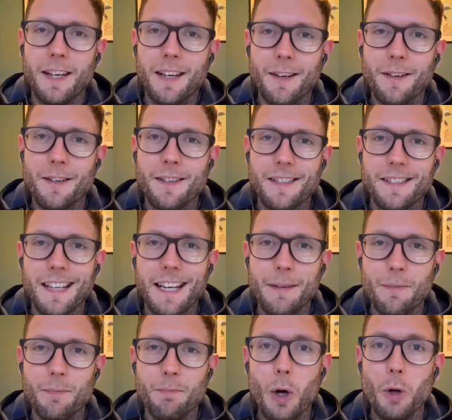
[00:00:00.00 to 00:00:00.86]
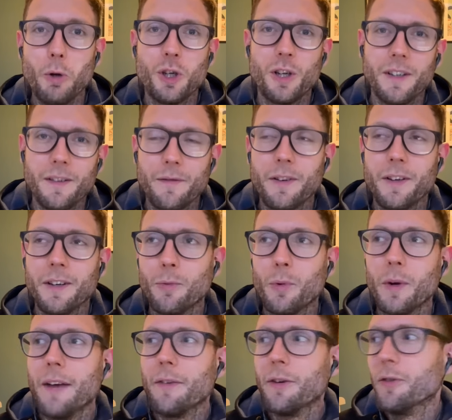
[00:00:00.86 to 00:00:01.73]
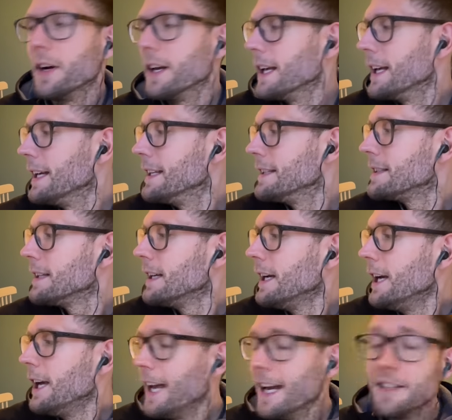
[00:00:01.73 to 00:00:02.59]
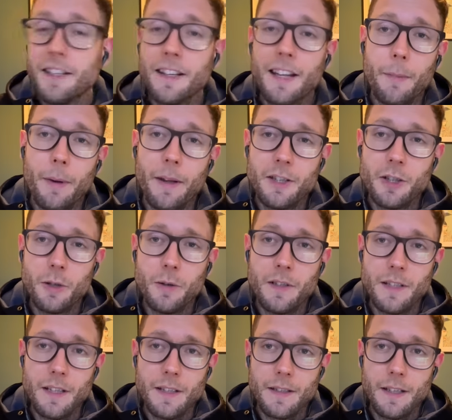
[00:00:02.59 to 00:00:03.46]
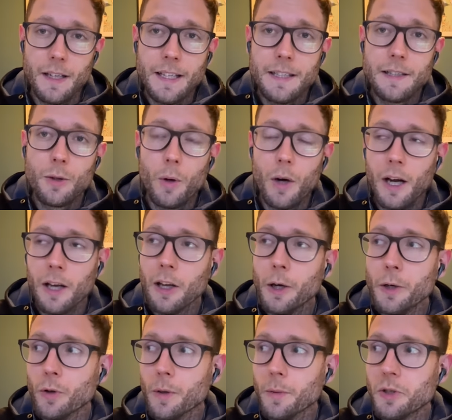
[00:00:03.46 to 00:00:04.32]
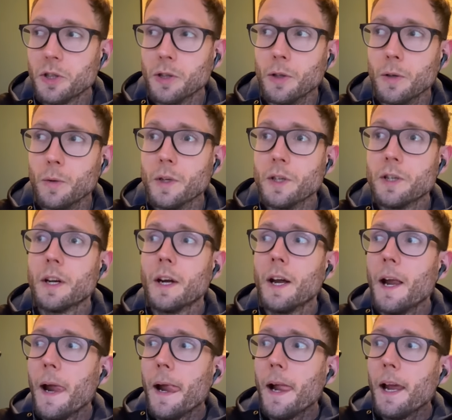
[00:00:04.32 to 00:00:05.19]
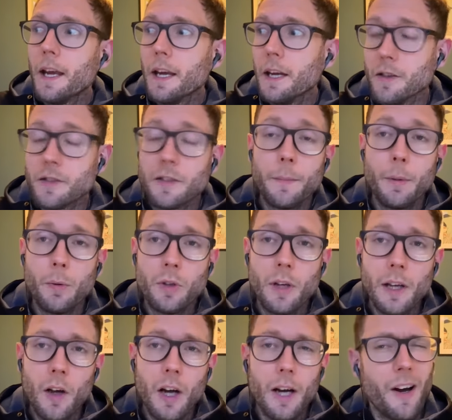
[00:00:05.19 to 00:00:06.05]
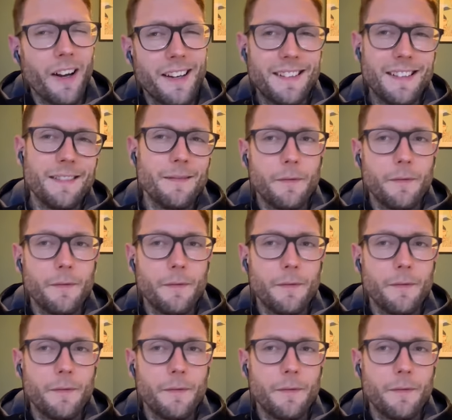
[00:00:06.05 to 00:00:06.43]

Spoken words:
know, same motion for whatever run it is. Interesting thing about this shoe is it is quite a low drop shoe, which, you know, some people don't like. It doesn't